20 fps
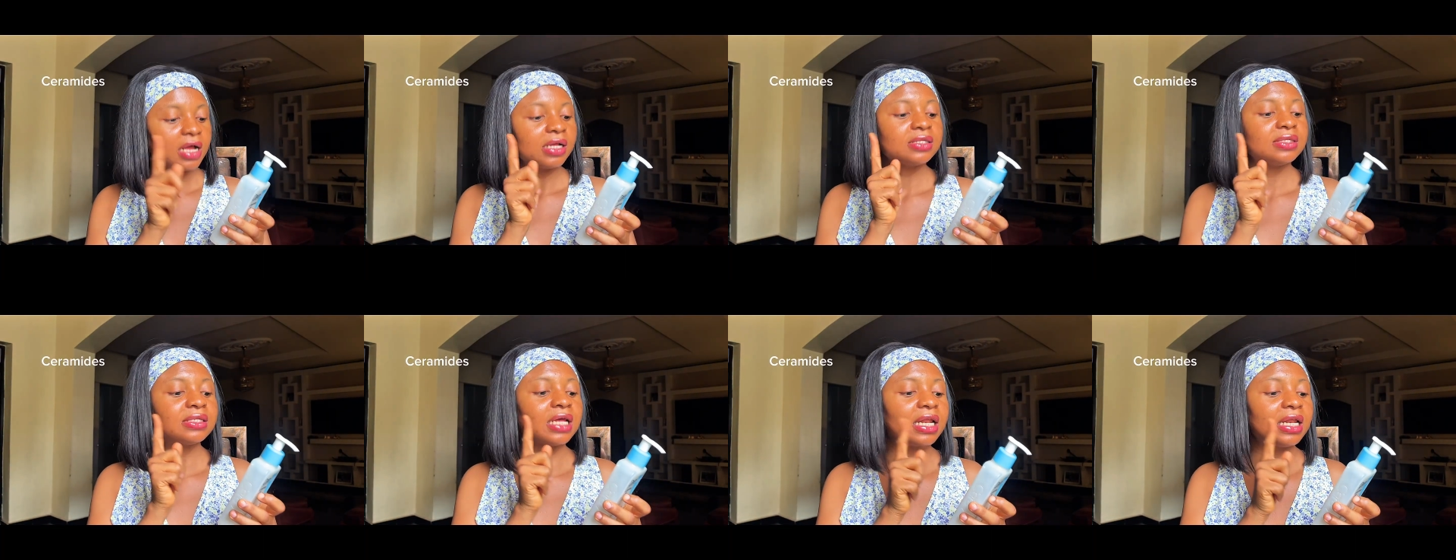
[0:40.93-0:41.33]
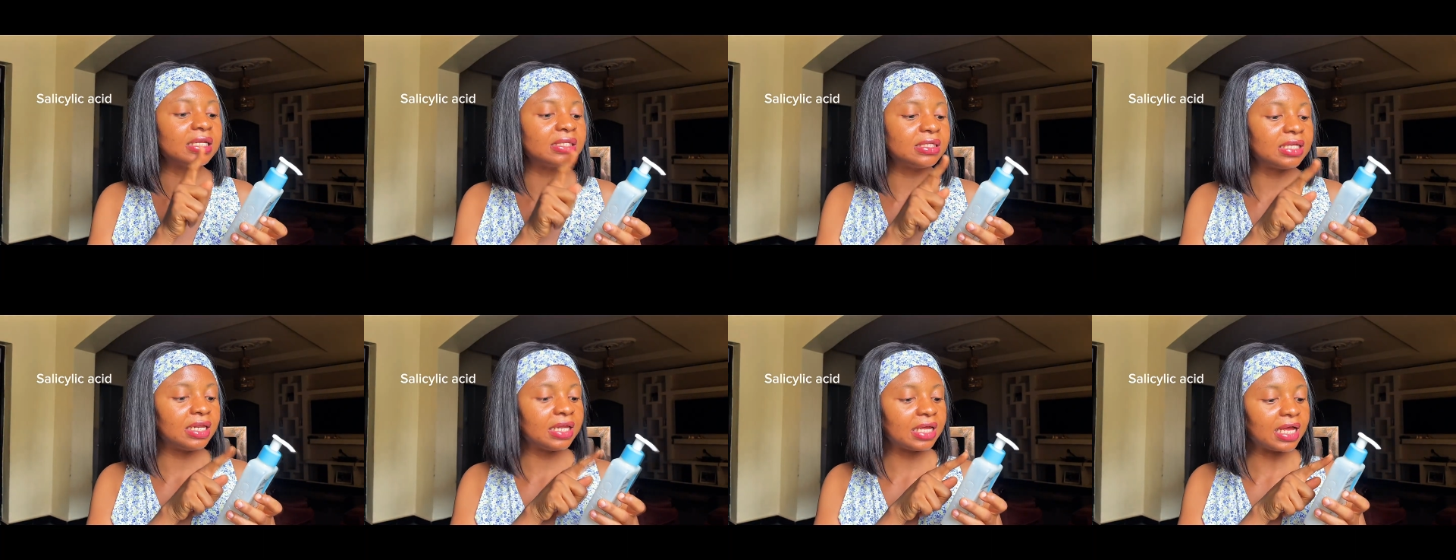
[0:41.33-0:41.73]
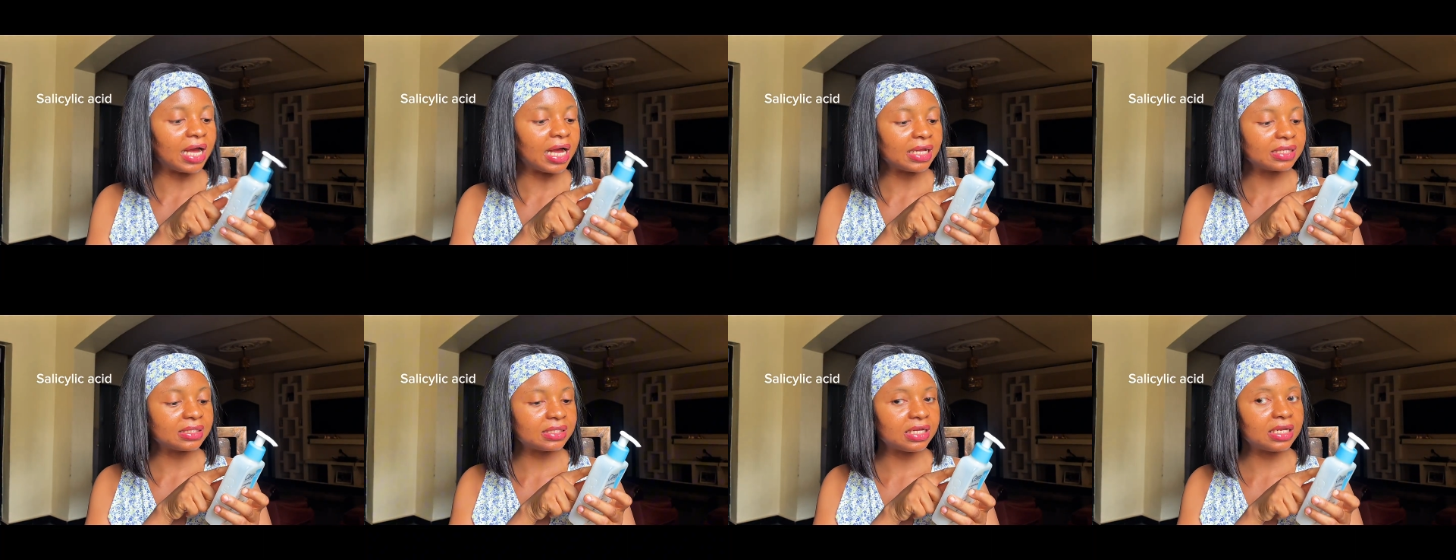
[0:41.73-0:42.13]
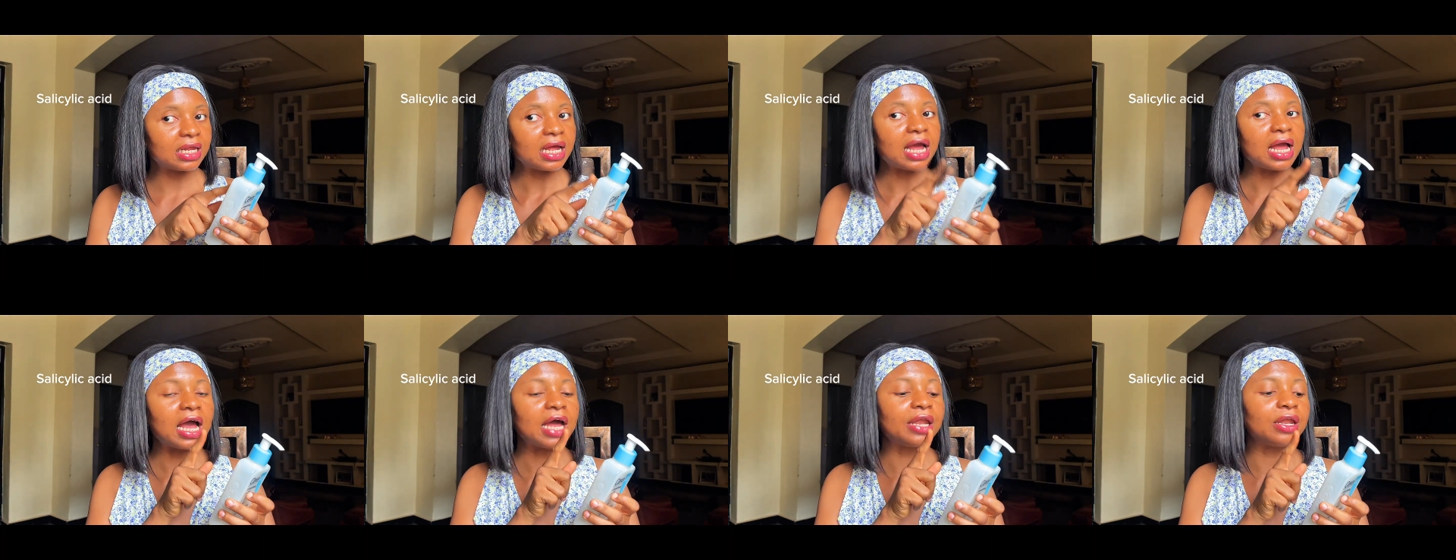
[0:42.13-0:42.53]
salicylic acid,
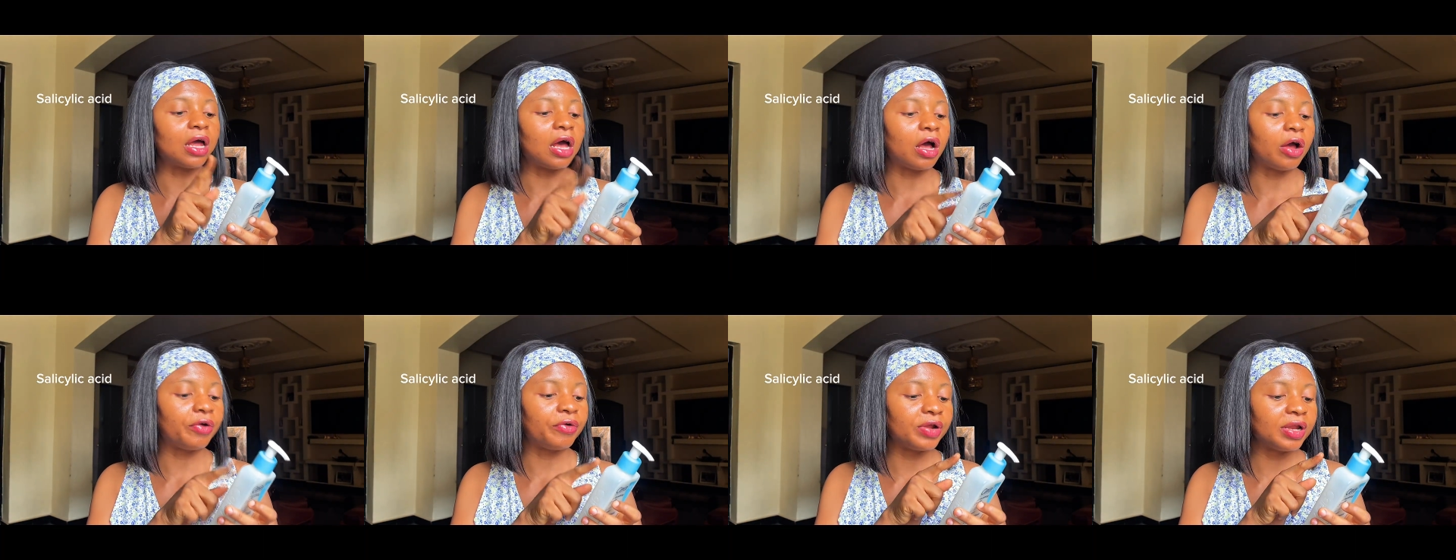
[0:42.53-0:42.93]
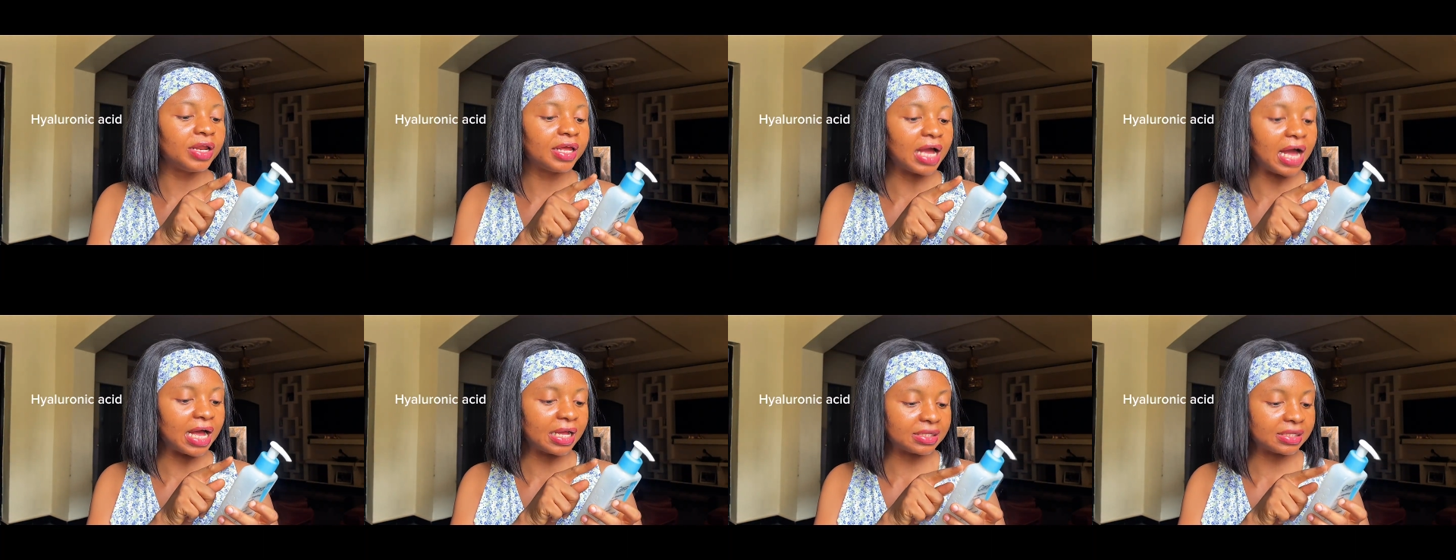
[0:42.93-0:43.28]
and hyaluronic